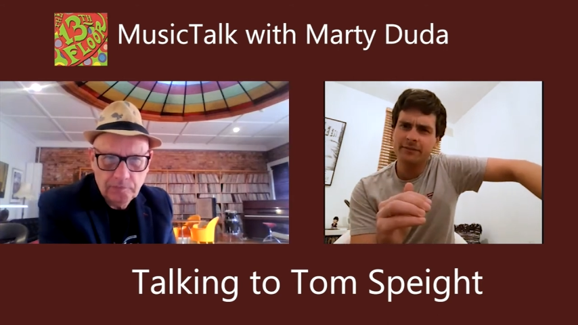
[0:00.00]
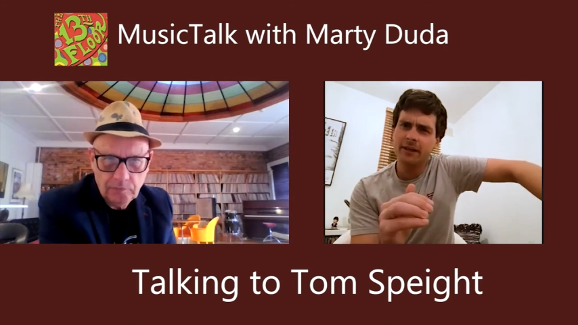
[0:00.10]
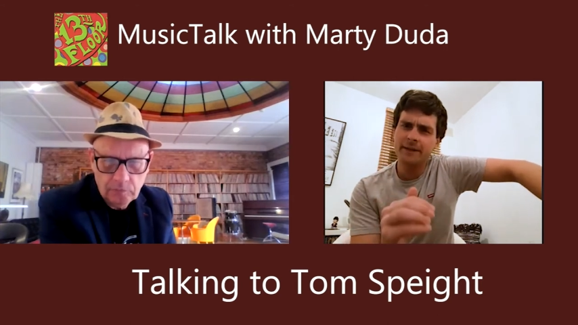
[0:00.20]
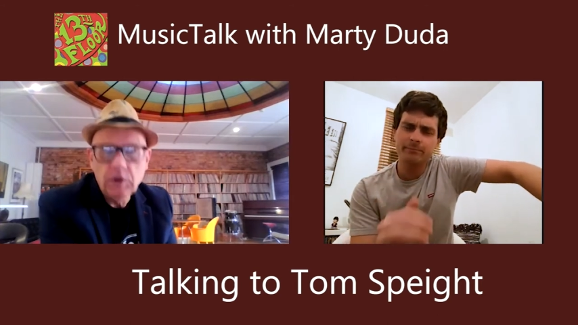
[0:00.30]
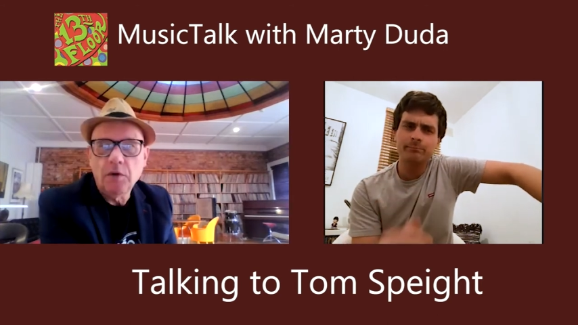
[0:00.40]

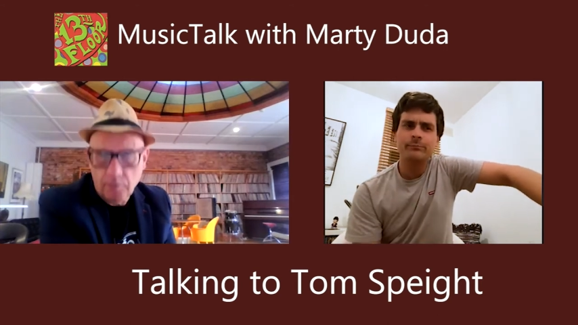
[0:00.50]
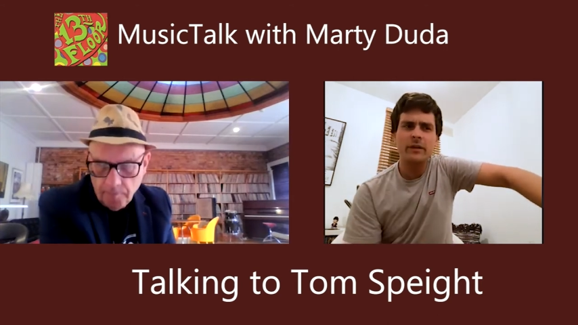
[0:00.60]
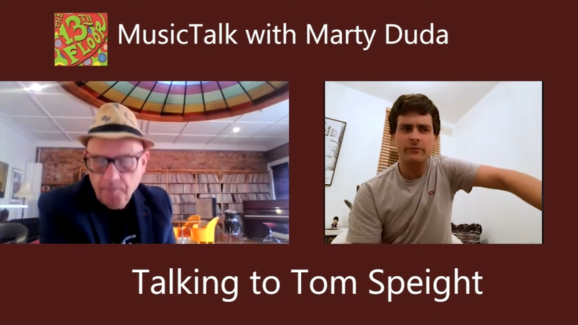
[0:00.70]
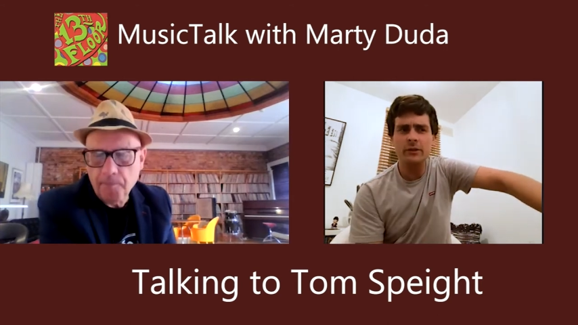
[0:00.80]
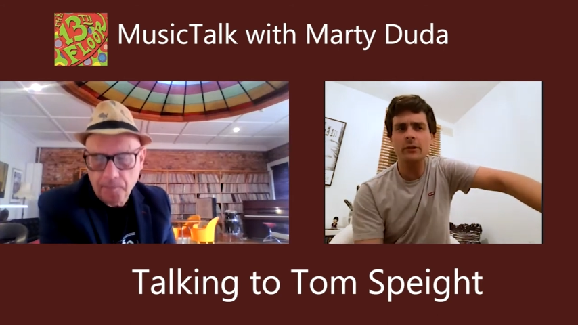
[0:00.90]
Speaker 1: Like
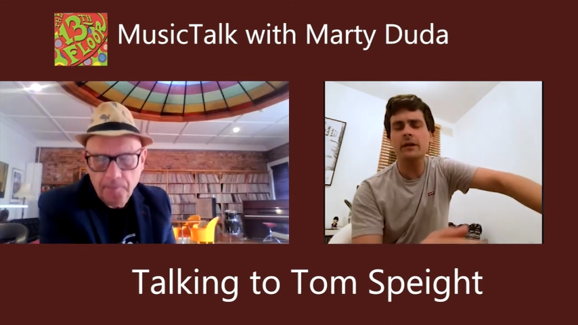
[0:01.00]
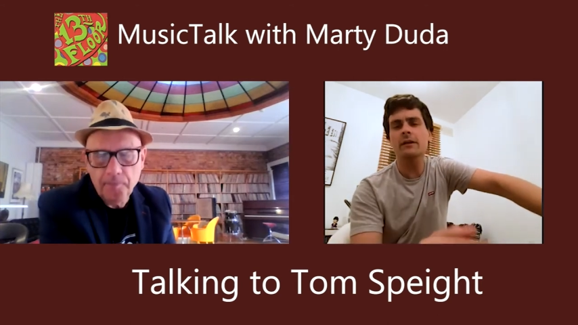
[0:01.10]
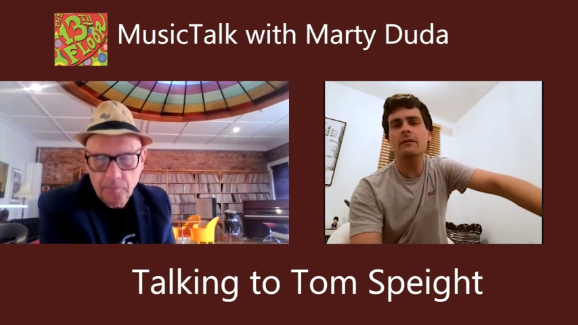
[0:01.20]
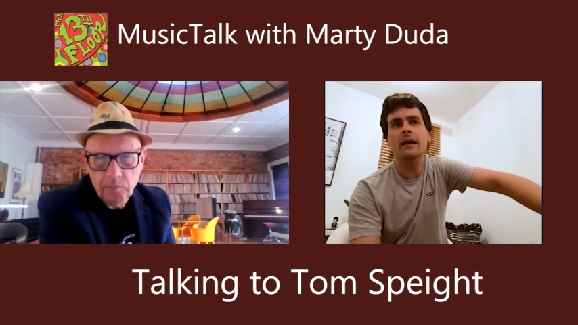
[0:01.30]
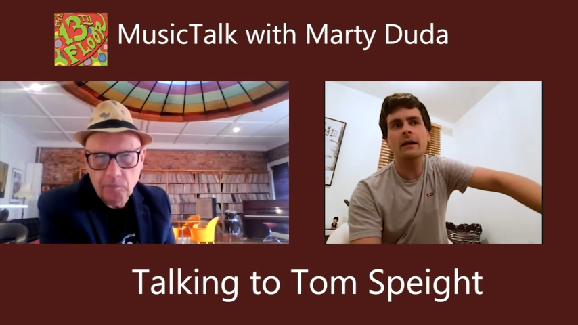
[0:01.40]
if you look
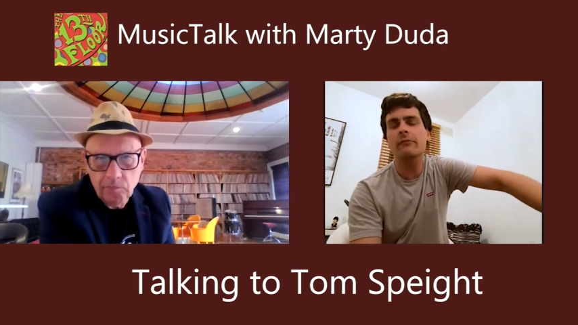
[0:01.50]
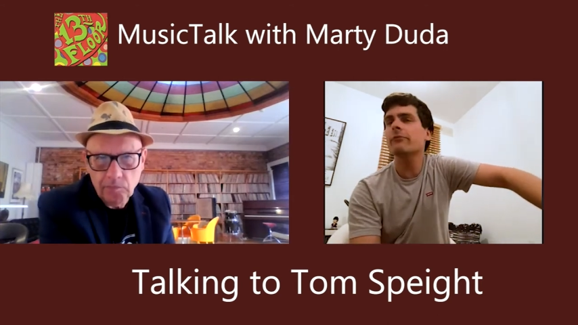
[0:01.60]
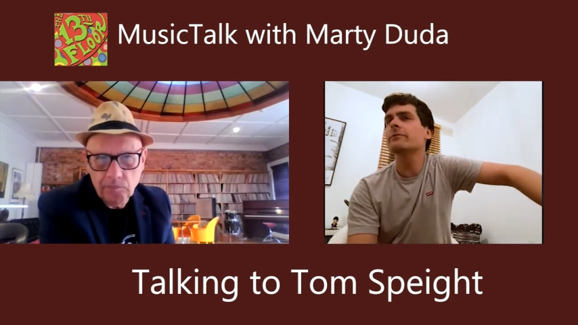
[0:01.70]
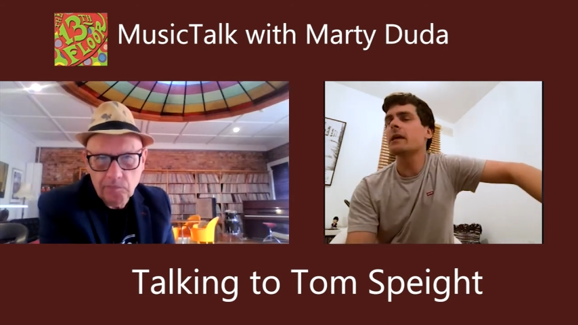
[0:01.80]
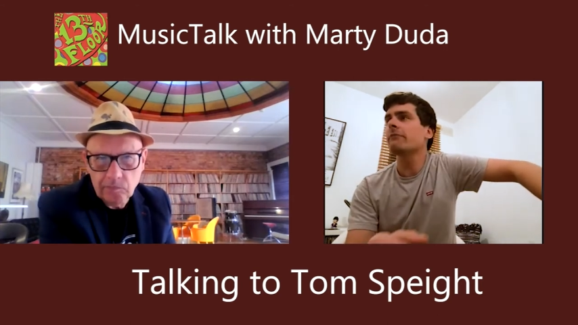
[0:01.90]
at like
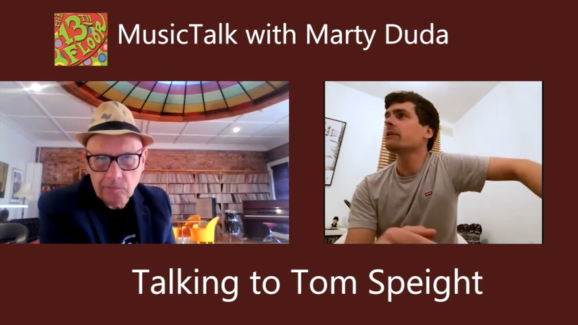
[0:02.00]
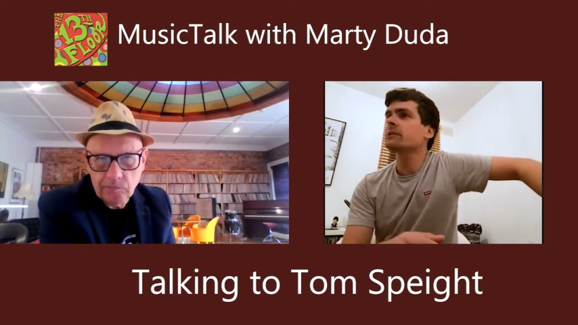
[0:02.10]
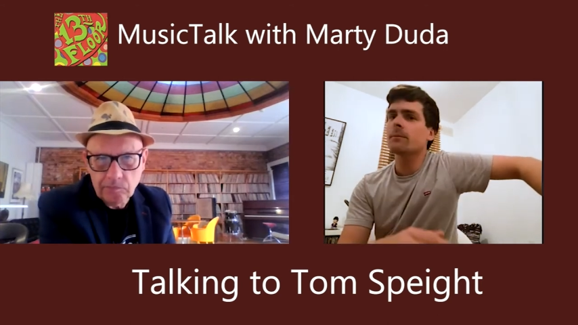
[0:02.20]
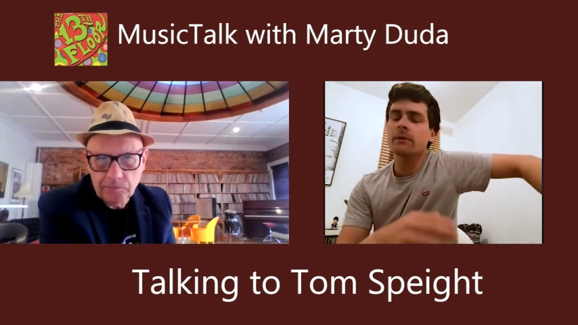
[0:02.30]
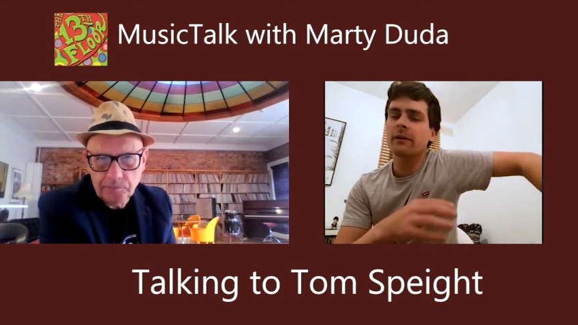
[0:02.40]
say for
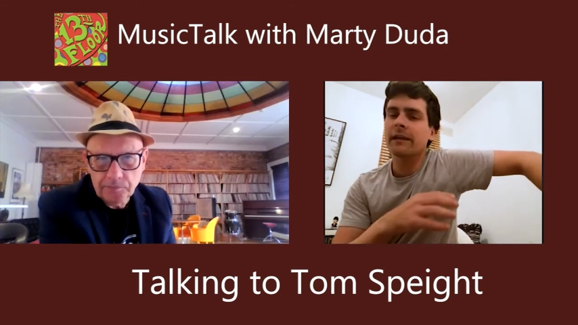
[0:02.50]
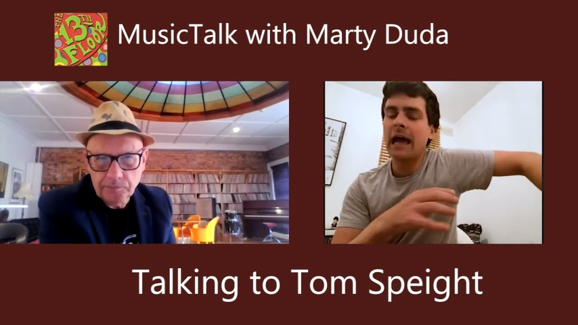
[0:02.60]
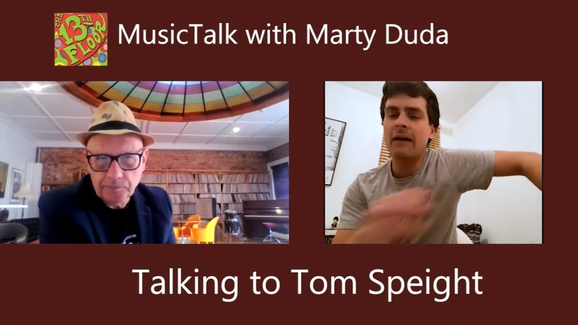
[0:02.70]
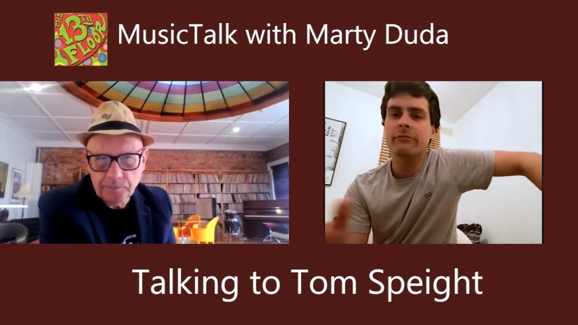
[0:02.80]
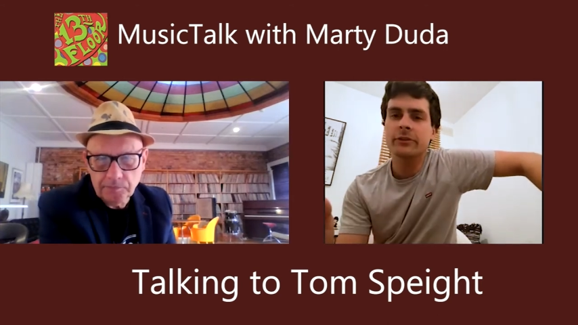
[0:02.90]
example are the
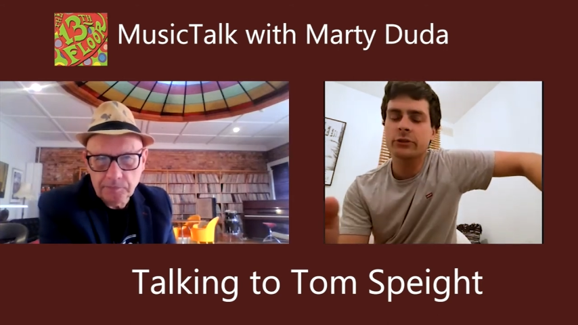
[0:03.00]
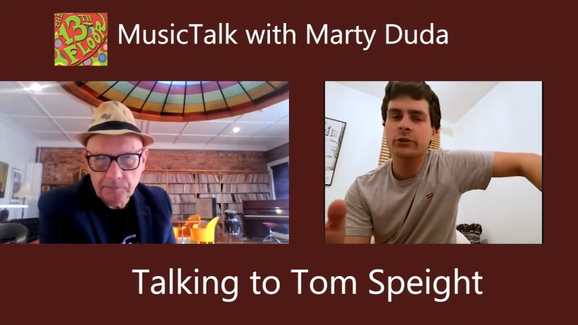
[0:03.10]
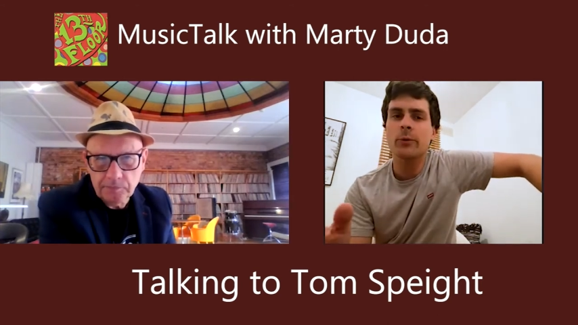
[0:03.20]
average